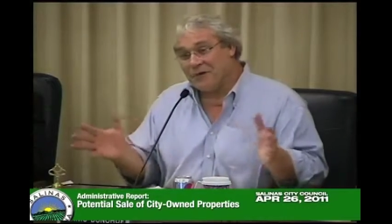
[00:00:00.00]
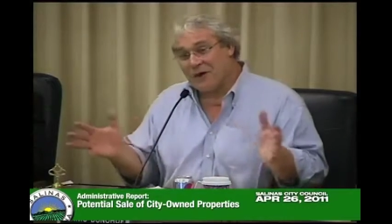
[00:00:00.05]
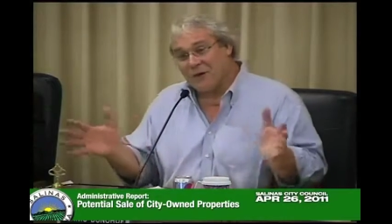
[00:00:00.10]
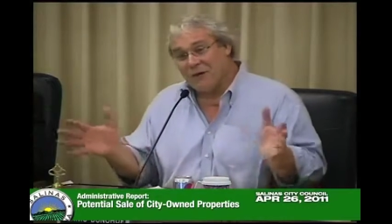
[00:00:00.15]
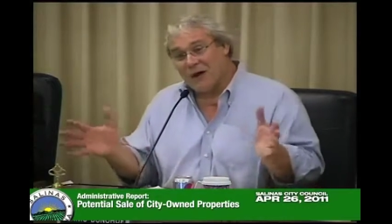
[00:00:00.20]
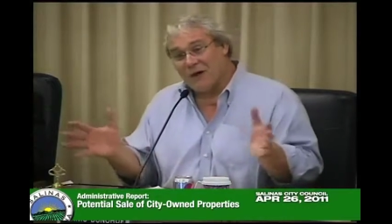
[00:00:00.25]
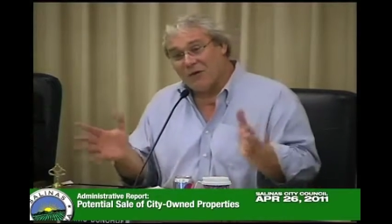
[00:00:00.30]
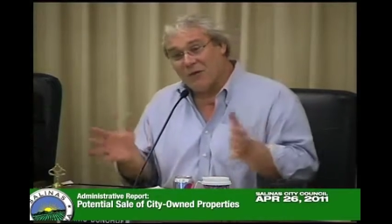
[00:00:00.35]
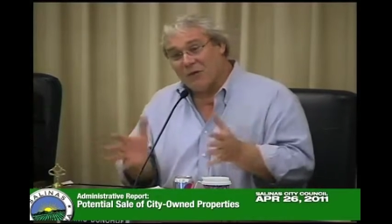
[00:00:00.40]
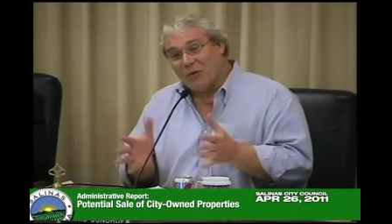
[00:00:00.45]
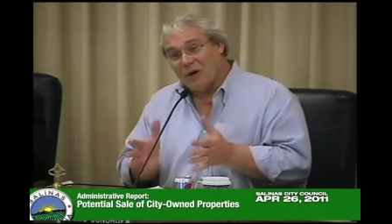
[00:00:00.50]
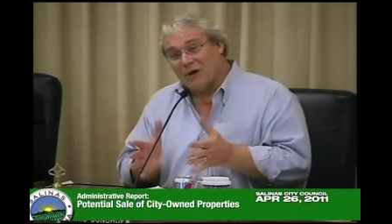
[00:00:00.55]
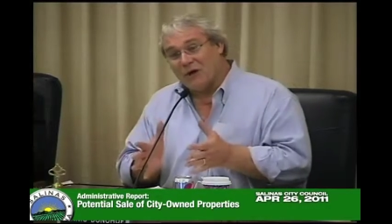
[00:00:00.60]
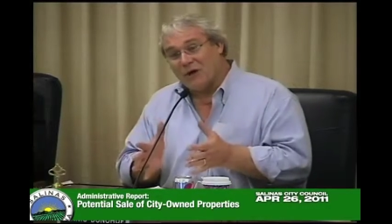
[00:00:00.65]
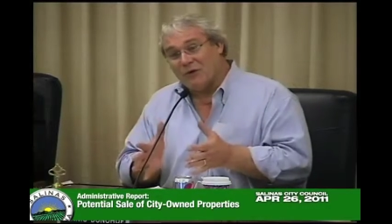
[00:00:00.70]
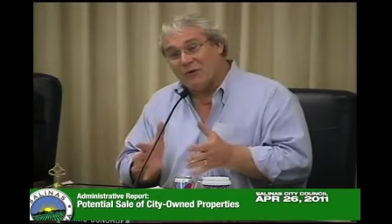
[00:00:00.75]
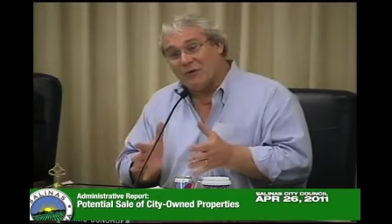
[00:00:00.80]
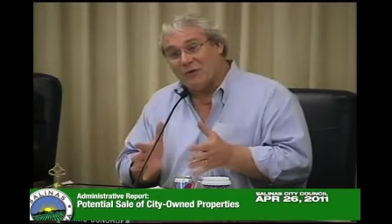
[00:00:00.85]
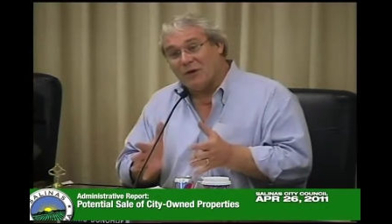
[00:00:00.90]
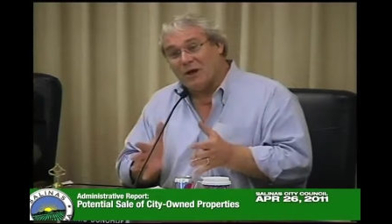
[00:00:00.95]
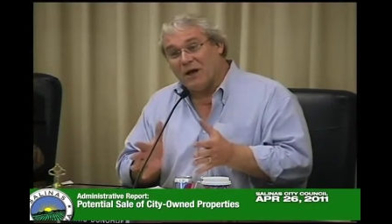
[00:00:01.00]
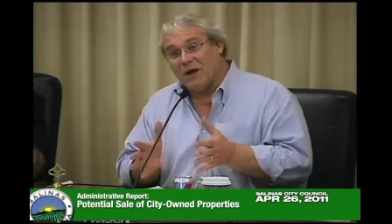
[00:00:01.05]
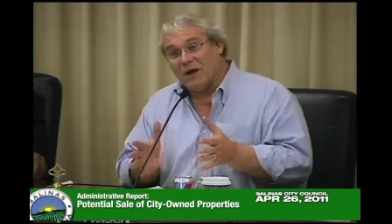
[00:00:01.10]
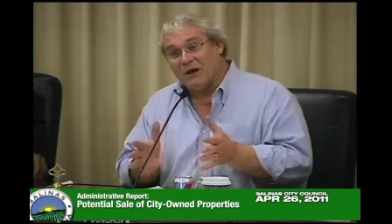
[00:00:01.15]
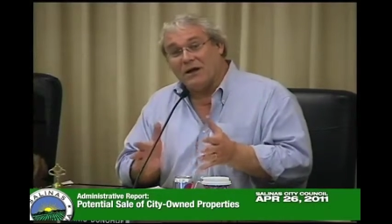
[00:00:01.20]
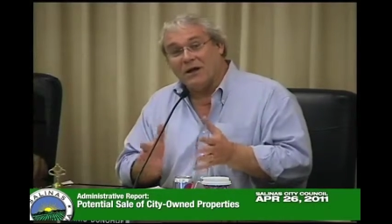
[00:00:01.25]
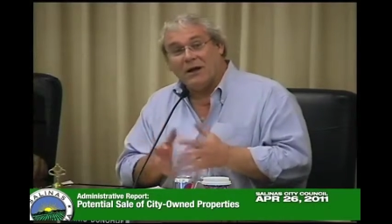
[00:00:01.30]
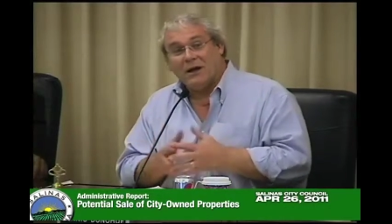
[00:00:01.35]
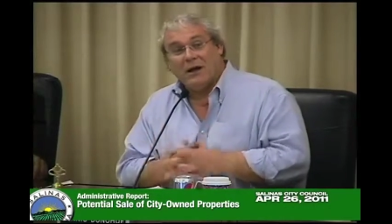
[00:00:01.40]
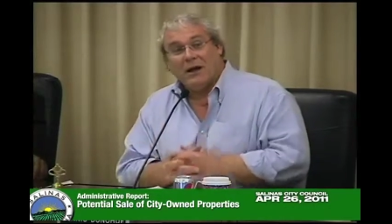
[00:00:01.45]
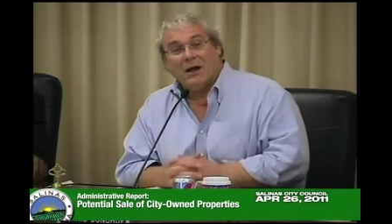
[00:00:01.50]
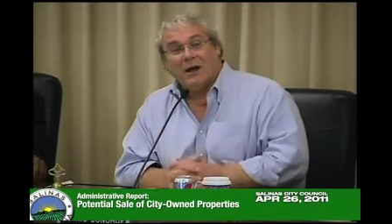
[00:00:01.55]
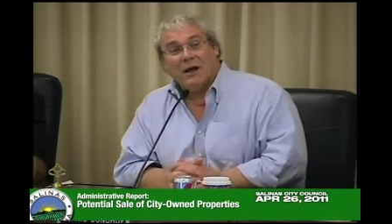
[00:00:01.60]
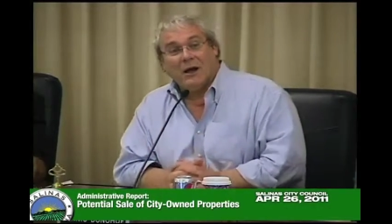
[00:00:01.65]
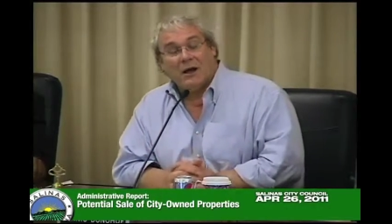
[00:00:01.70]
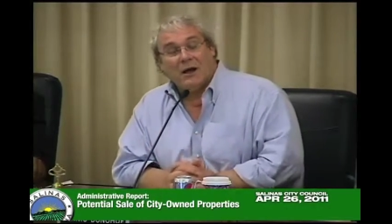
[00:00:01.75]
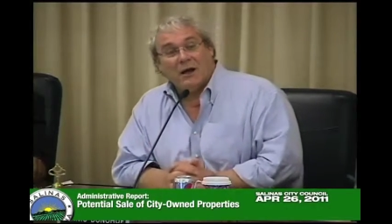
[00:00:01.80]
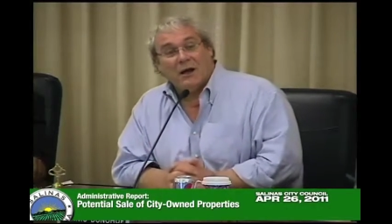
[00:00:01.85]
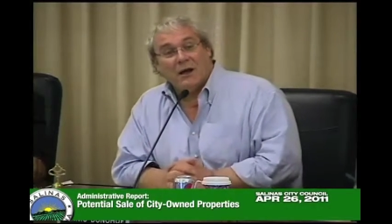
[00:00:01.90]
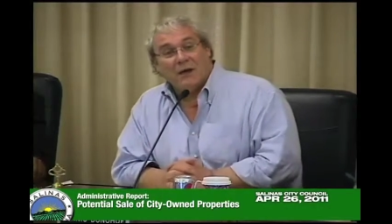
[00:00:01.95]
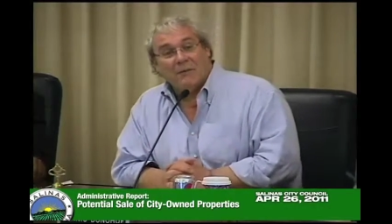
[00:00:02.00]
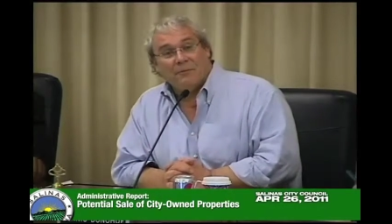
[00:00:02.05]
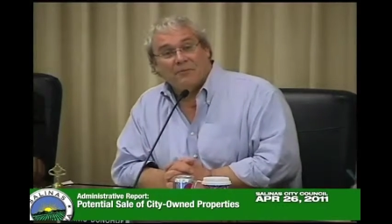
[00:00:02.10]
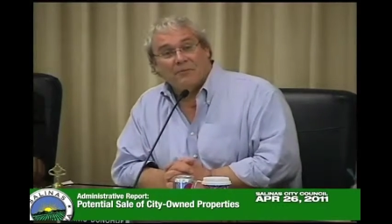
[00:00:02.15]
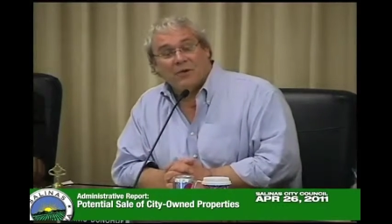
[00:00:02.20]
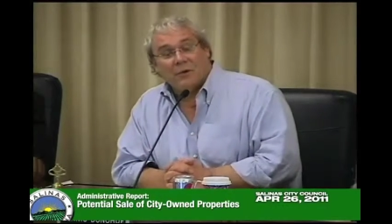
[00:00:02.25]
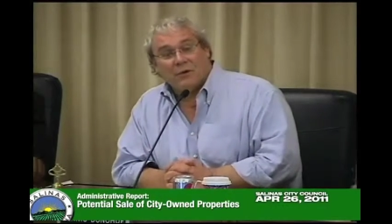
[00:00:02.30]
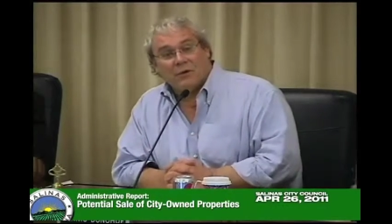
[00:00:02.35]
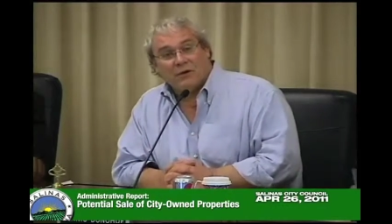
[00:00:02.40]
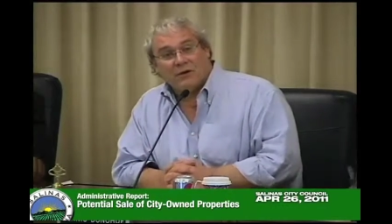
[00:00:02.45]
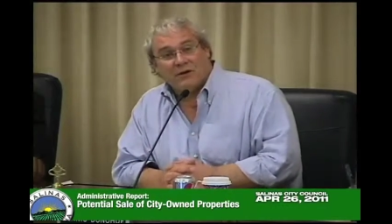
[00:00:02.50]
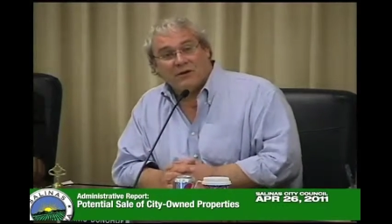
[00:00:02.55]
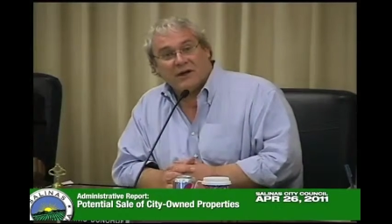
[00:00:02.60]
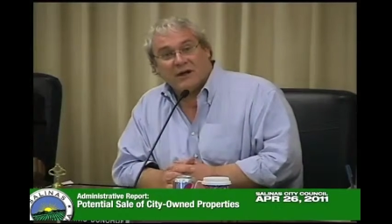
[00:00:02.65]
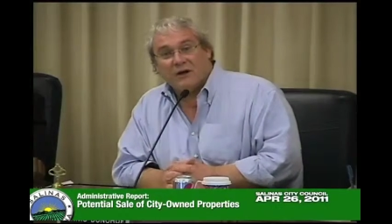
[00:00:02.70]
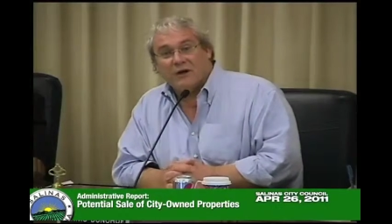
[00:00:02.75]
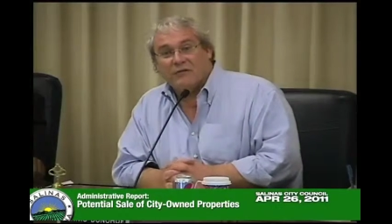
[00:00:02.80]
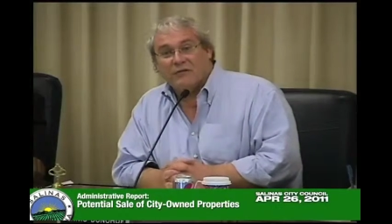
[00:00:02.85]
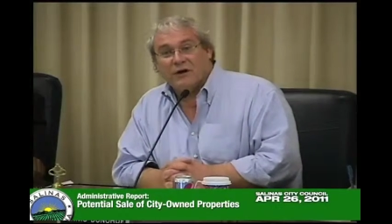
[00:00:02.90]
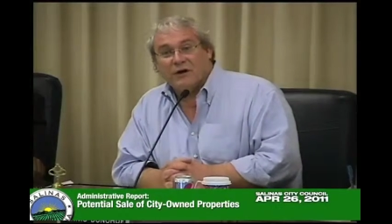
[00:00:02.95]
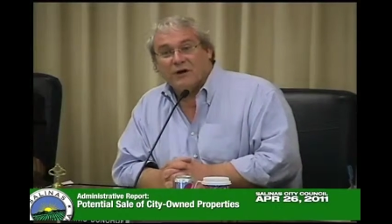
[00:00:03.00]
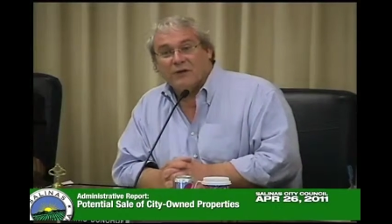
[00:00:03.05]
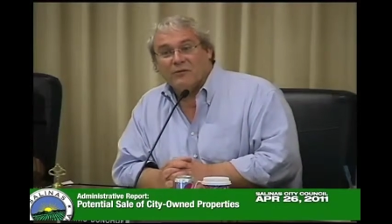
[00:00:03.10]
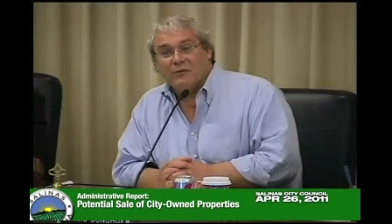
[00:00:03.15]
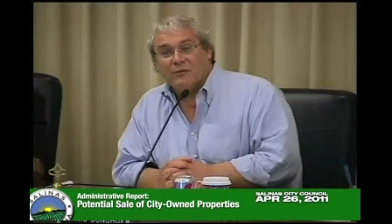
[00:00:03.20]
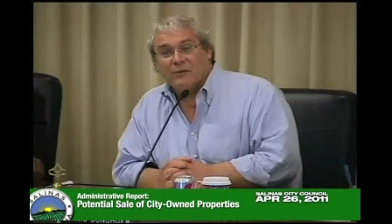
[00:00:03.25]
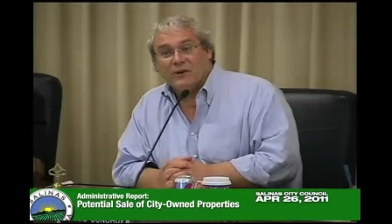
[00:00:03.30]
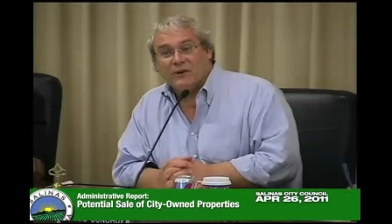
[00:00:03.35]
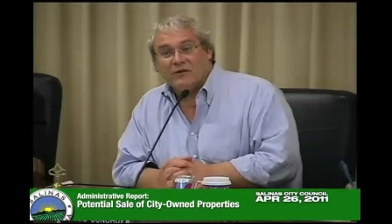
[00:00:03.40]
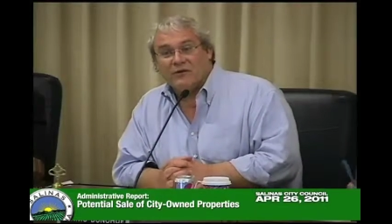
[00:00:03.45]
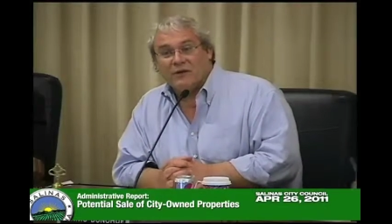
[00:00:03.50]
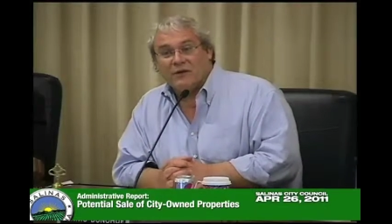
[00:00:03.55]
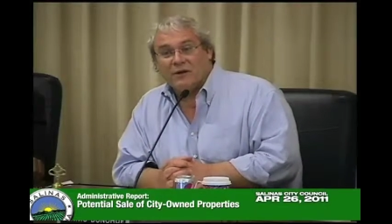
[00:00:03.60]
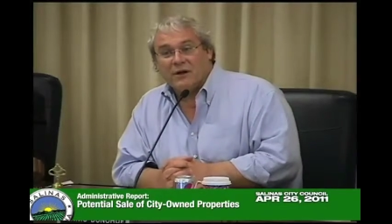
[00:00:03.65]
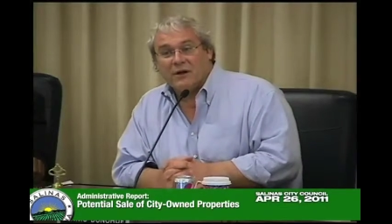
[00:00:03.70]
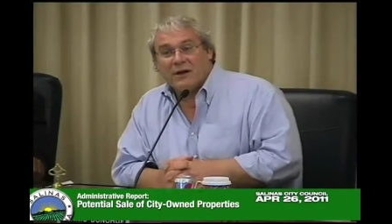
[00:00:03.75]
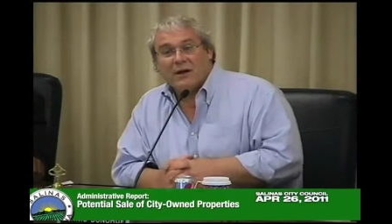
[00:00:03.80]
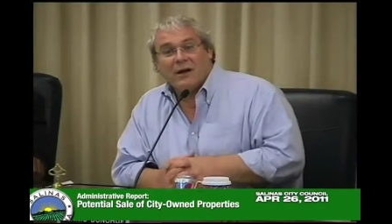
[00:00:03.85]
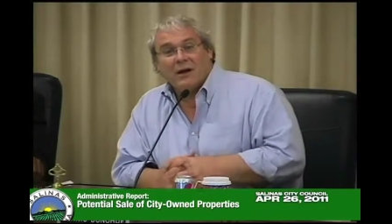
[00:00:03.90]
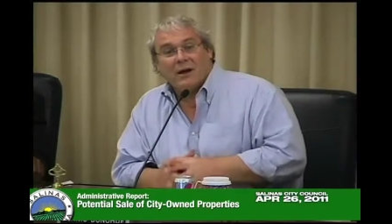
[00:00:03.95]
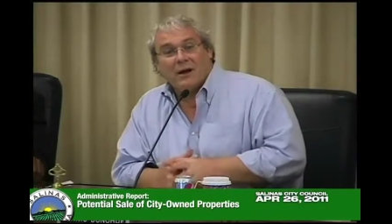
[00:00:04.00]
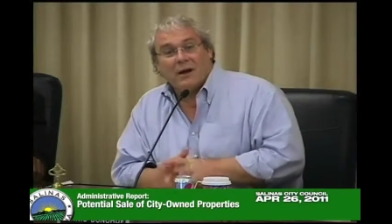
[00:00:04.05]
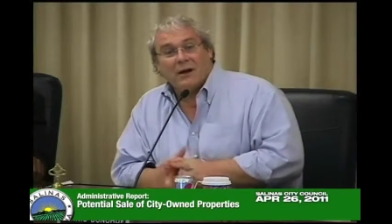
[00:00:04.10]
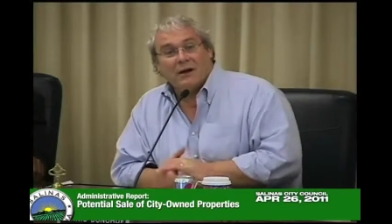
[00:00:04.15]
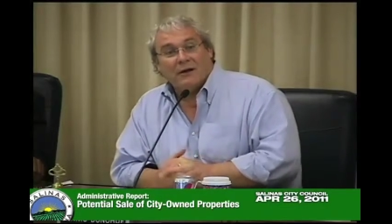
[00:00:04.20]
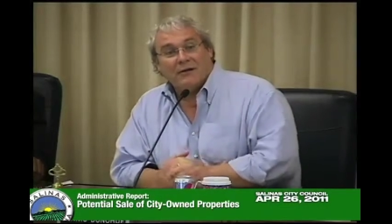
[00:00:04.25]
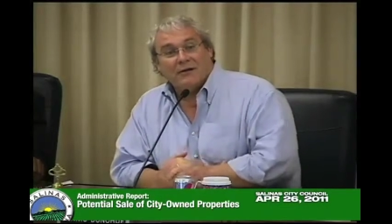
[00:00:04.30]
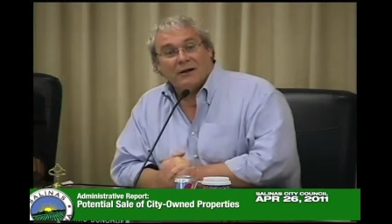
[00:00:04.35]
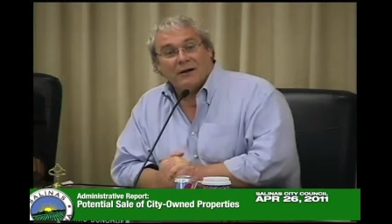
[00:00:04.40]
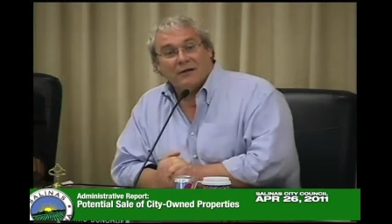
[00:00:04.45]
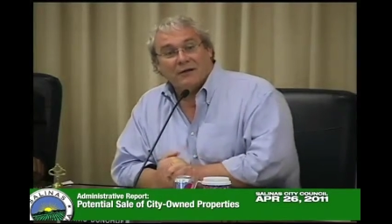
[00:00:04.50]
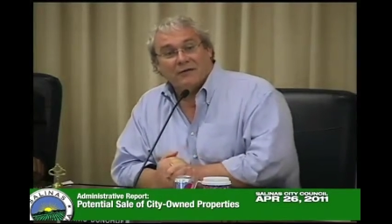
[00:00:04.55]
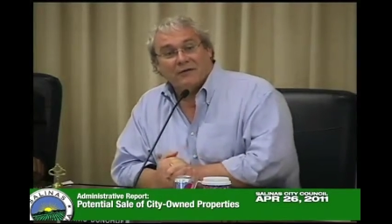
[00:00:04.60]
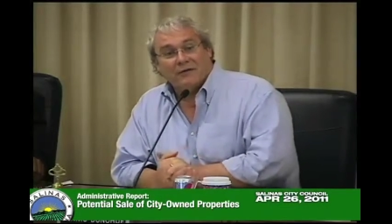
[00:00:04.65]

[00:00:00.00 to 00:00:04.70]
around the 100 block uh, with Taylor Farms because uh, Taylor